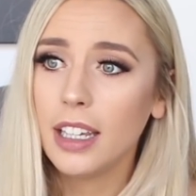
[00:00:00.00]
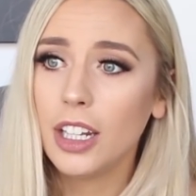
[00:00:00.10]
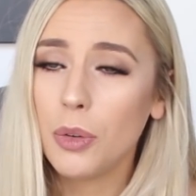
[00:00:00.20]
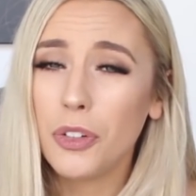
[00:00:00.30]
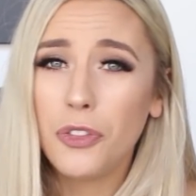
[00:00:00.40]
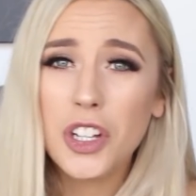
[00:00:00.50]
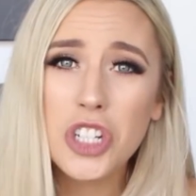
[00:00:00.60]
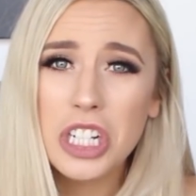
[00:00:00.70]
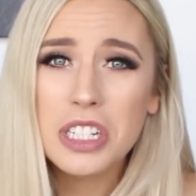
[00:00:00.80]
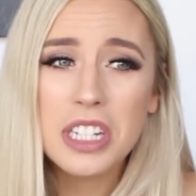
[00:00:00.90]

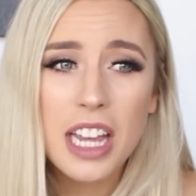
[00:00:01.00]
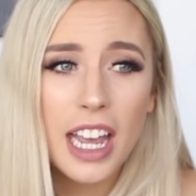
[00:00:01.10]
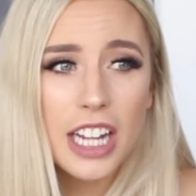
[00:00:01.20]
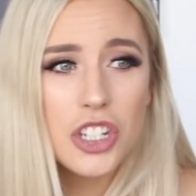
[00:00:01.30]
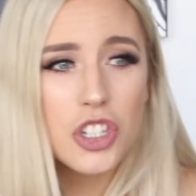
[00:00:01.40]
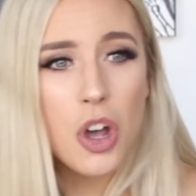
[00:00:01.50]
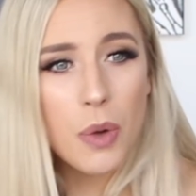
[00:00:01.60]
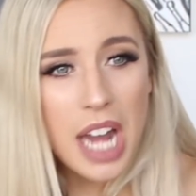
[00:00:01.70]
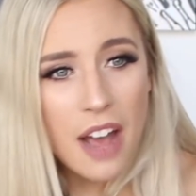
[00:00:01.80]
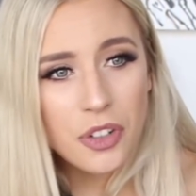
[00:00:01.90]
efficient and just
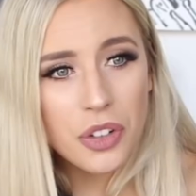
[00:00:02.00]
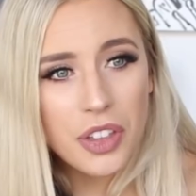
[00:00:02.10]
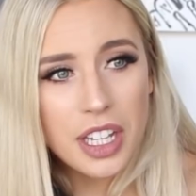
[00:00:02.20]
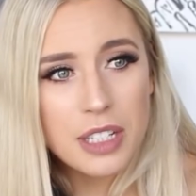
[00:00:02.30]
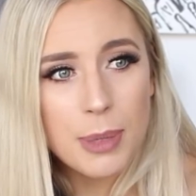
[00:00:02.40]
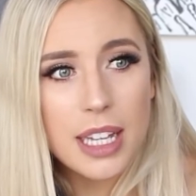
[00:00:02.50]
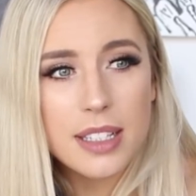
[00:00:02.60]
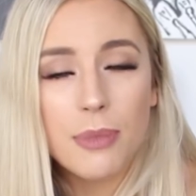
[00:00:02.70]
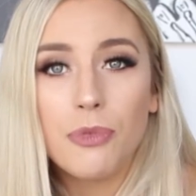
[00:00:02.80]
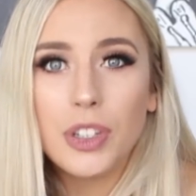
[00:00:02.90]
going after things because
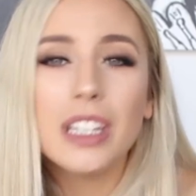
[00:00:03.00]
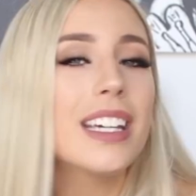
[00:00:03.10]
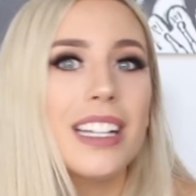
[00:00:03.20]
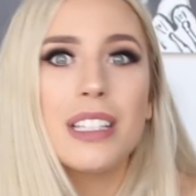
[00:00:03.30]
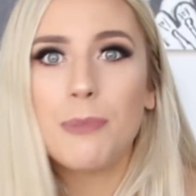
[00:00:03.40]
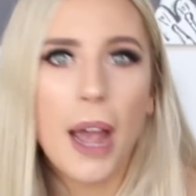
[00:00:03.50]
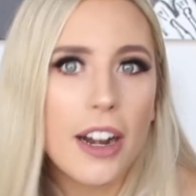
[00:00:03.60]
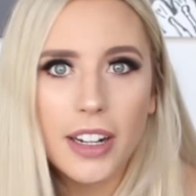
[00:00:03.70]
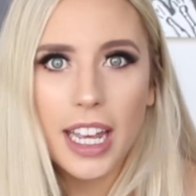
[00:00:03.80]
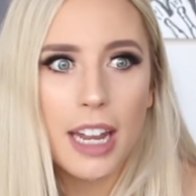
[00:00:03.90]
I'm feeling
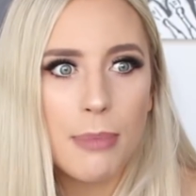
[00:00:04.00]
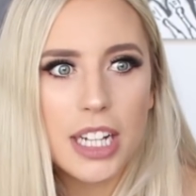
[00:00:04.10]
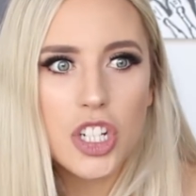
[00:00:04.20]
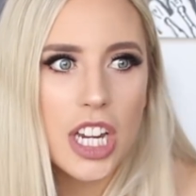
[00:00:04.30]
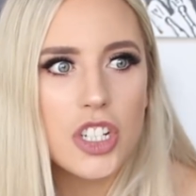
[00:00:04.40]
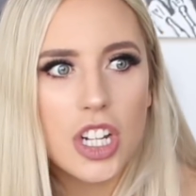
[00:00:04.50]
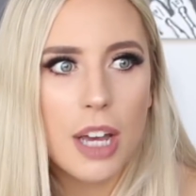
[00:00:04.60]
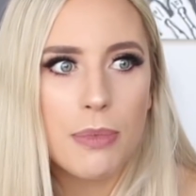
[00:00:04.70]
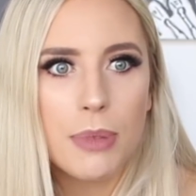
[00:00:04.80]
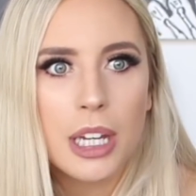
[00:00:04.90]
inspired again by changing
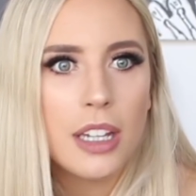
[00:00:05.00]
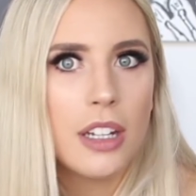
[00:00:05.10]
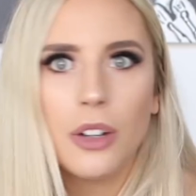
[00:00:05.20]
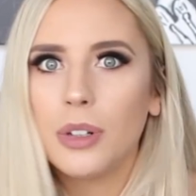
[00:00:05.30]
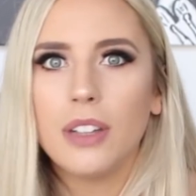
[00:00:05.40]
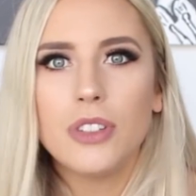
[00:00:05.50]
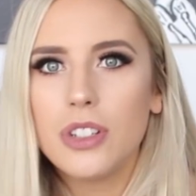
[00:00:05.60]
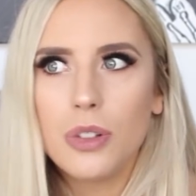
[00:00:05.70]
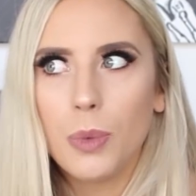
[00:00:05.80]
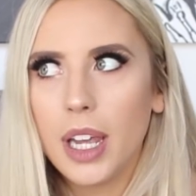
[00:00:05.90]
up, even
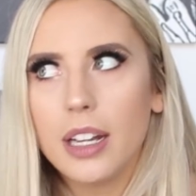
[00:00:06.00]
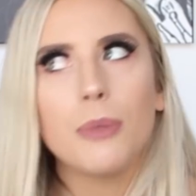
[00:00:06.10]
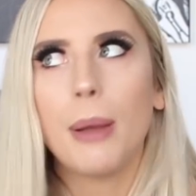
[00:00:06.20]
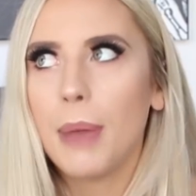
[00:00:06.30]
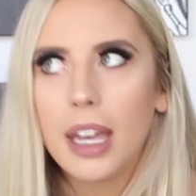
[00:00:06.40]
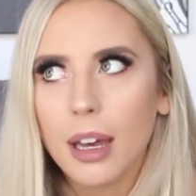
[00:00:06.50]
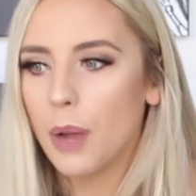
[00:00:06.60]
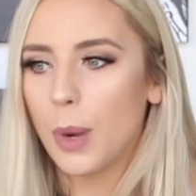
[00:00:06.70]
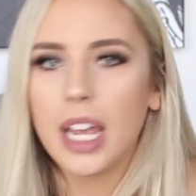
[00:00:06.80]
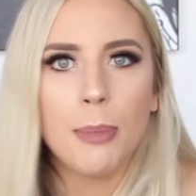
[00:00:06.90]
just the way I do my makeup.
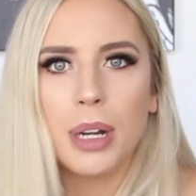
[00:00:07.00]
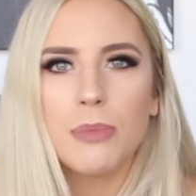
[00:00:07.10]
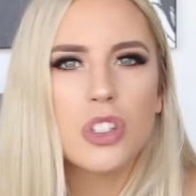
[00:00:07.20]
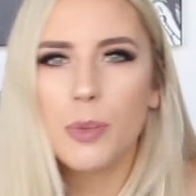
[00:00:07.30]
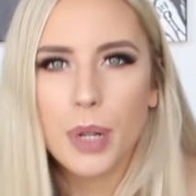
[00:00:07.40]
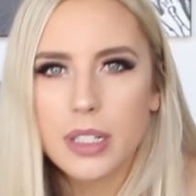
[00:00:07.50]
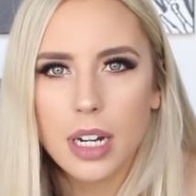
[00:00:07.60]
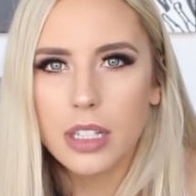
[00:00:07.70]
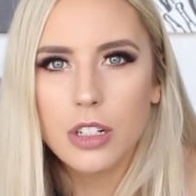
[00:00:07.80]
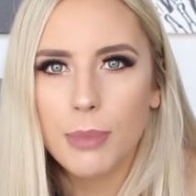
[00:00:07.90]
I wake up and I'm super
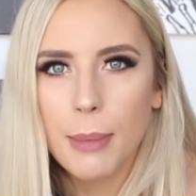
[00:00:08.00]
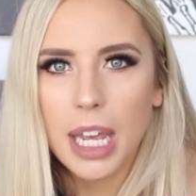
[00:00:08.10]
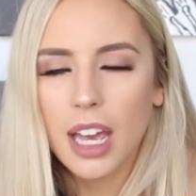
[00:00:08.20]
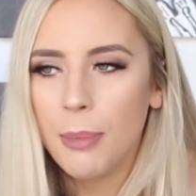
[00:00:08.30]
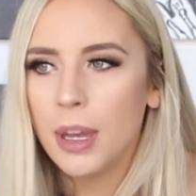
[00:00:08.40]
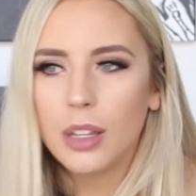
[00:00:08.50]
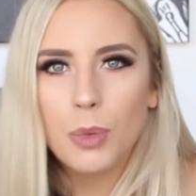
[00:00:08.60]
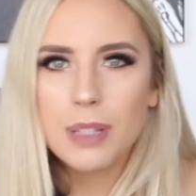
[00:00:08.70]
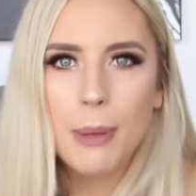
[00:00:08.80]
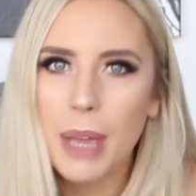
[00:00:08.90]
excited to do my makeup, and then
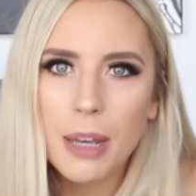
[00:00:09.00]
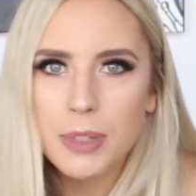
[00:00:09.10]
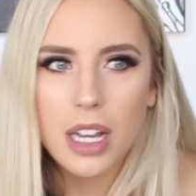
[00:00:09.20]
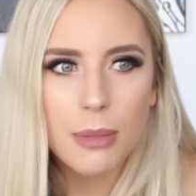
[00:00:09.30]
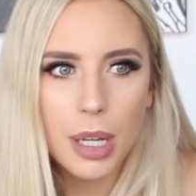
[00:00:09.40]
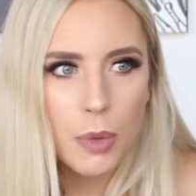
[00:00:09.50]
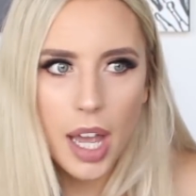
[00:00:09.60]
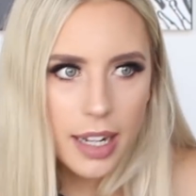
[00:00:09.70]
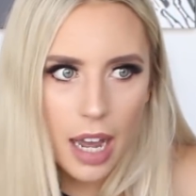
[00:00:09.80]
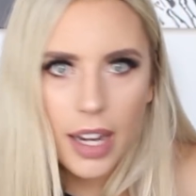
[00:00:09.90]
once my makeup's done, I'm like,
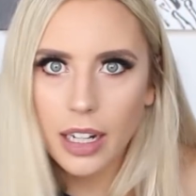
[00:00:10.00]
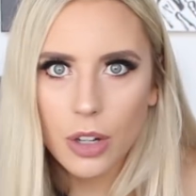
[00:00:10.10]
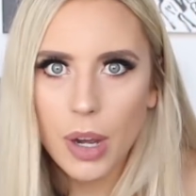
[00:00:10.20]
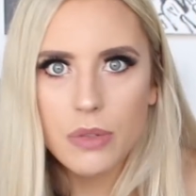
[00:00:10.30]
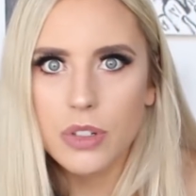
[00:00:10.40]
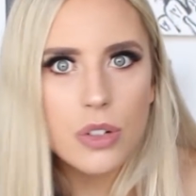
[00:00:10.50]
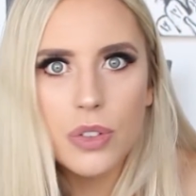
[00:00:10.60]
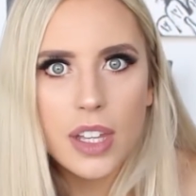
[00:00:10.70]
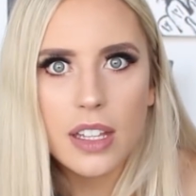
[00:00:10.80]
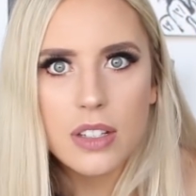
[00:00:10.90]
well, now I gotta go out and do
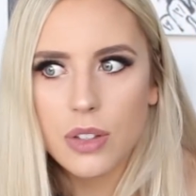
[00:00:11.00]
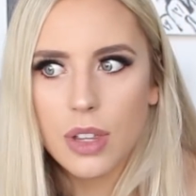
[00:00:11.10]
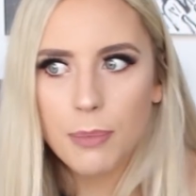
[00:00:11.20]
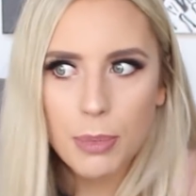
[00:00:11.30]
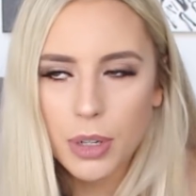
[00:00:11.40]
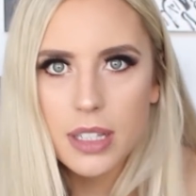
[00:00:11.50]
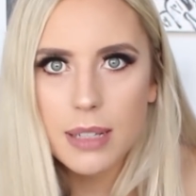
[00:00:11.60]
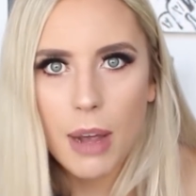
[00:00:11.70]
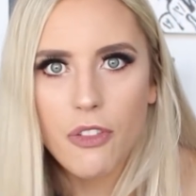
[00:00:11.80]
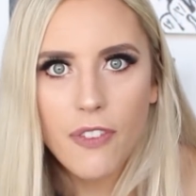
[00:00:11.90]
things so that people can see
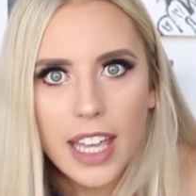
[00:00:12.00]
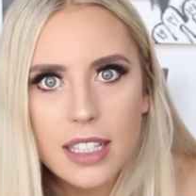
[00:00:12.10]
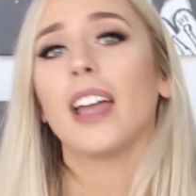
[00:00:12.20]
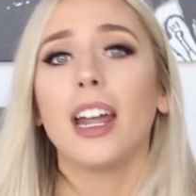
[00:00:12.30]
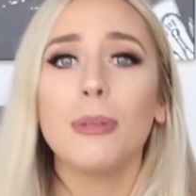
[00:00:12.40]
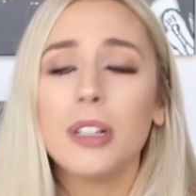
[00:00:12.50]
my face. And I'm